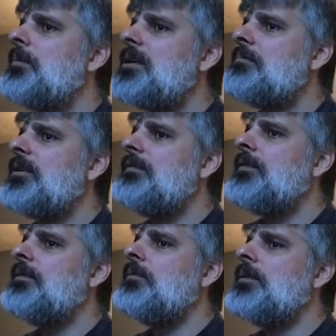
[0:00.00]
the best play
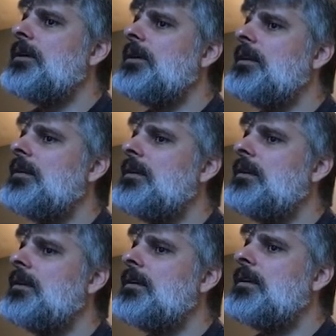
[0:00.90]
for the win.
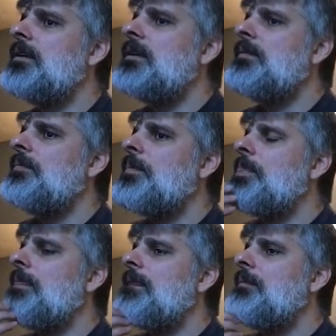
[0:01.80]

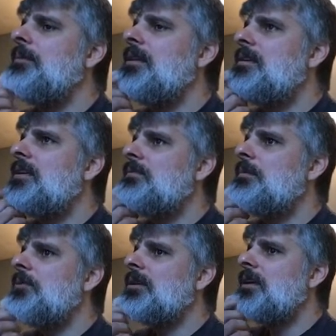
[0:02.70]
I mean, this does
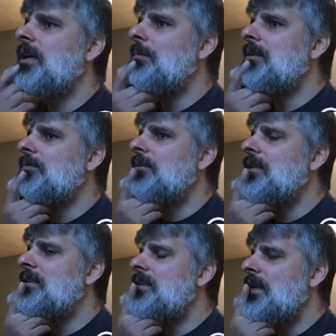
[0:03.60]
win more gammons when
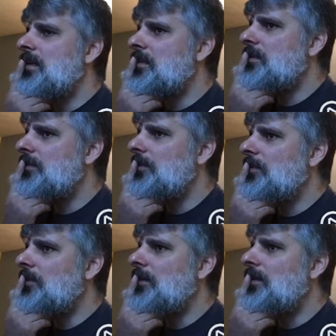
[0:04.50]
he dances for
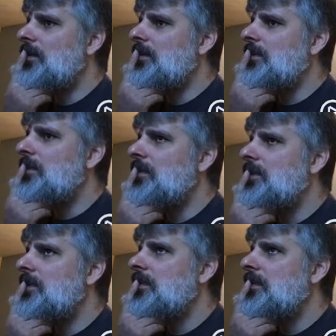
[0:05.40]
a while.
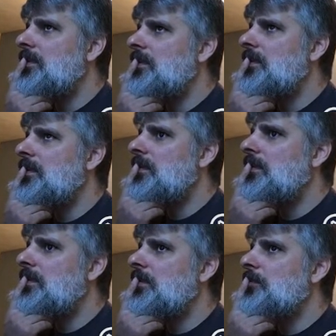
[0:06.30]

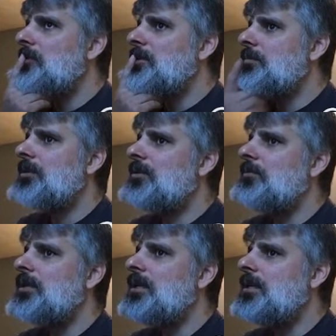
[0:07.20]
Board's pretty
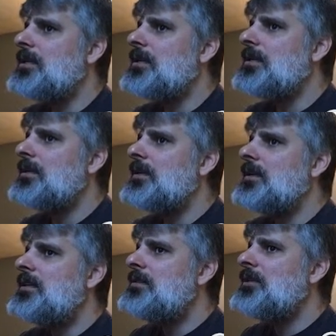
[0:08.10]
weak.
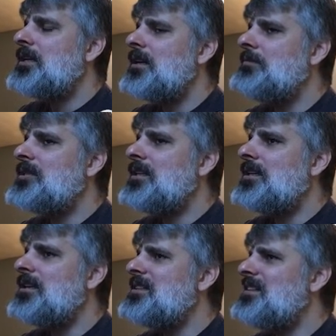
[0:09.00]
Just when he comes in,